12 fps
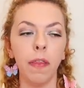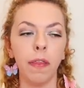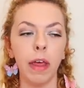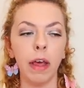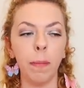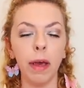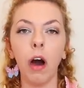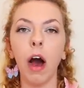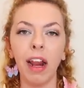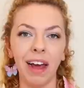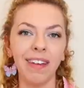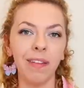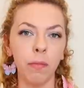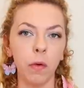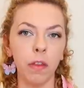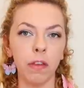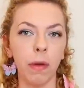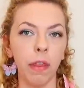It'll be highlighted
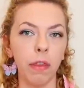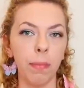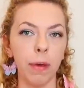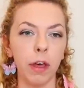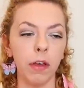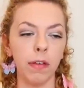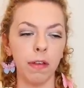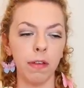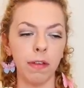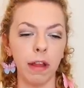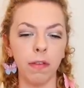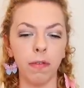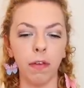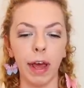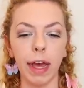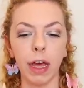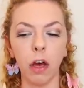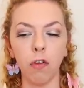more this month, because there's a sense of
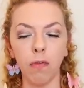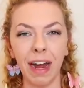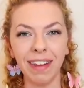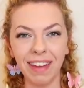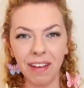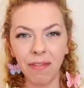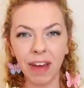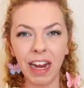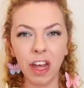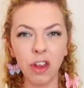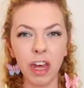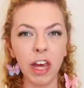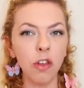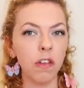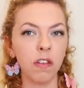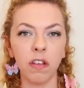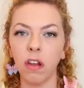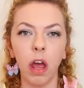like aggressive energy,
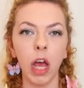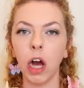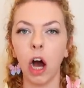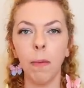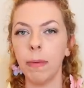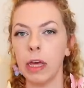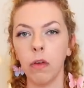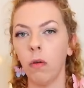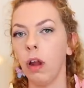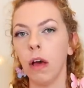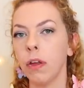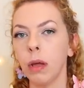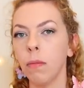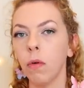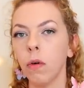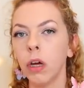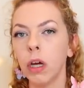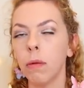just it can't be in your life
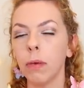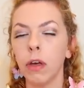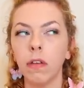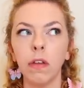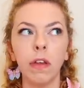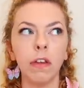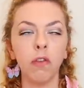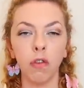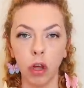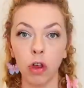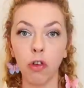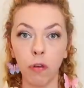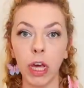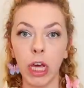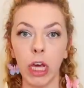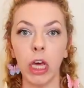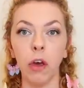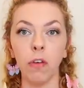anymore, because it's
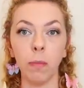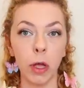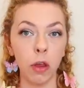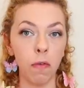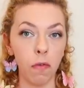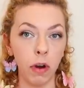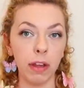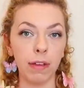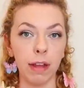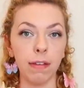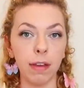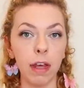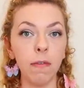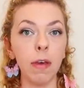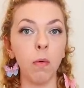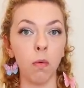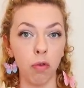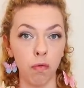shrinking you. Especially if you're very sensitive,
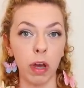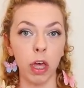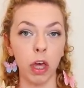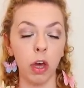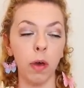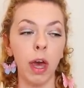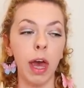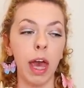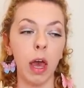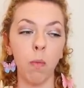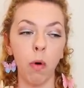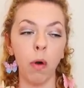it will shrink you, it